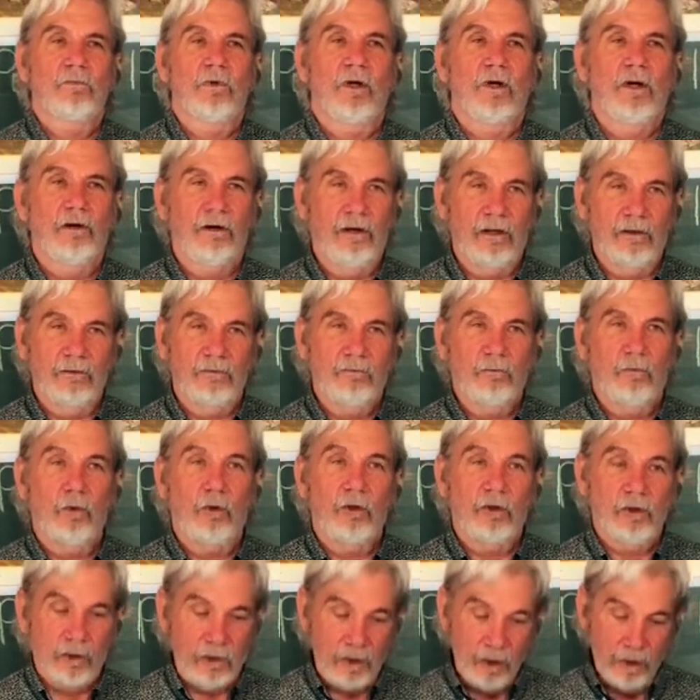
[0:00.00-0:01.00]
All right, we're
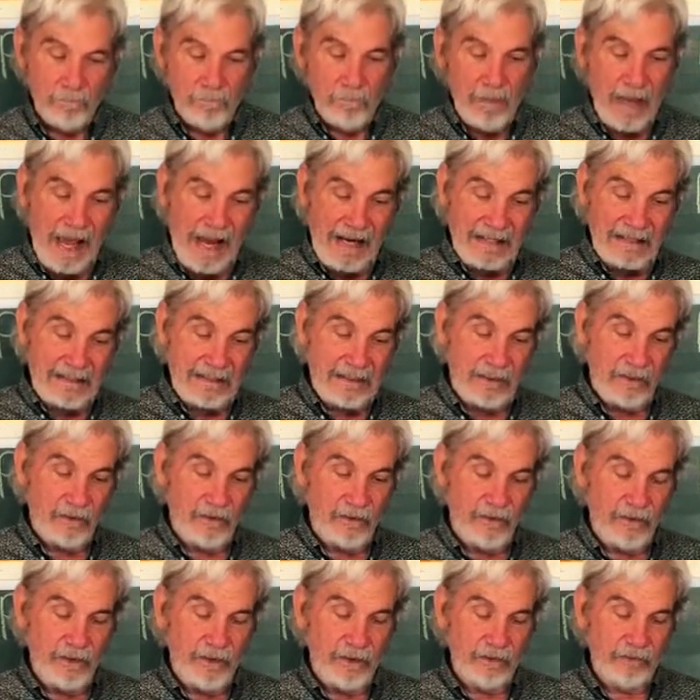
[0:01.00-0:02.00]
going to come back here
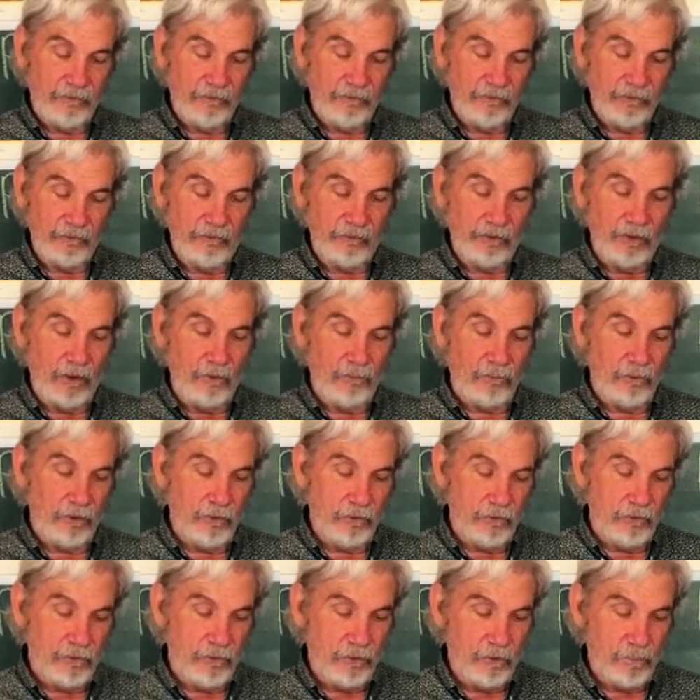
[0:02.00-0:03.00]
to this, so don't
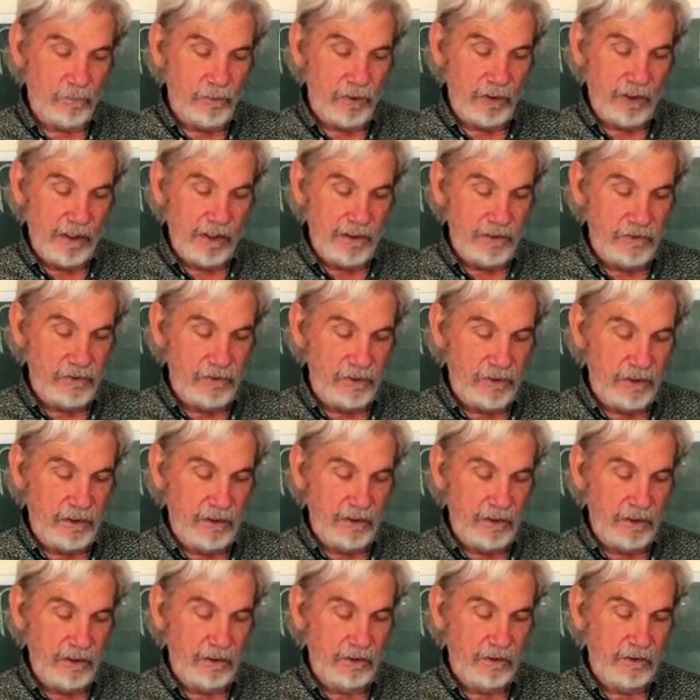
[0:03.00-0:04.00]
lose your place
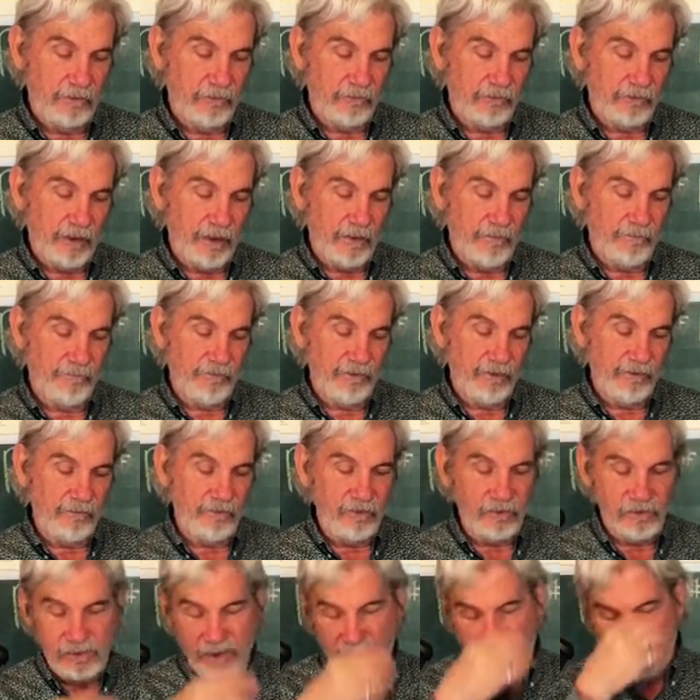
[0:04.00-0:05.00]
in Psalm
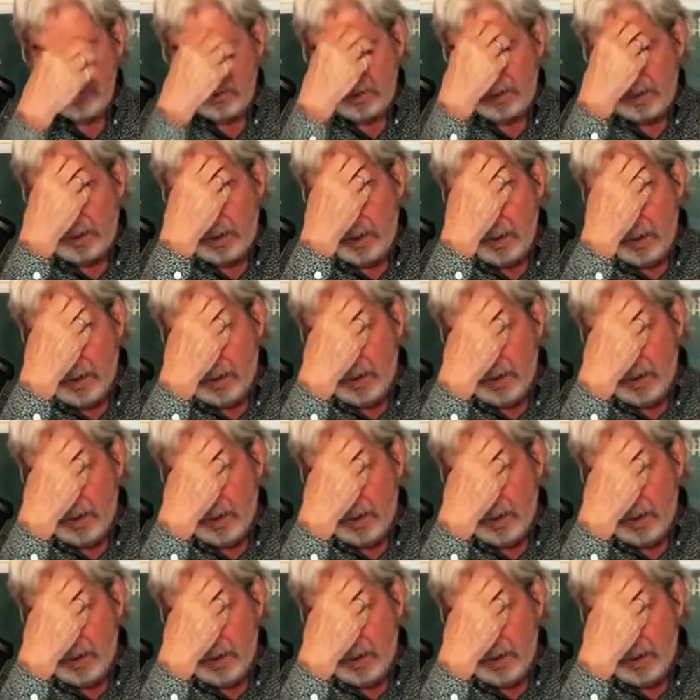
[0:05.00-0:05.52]
57.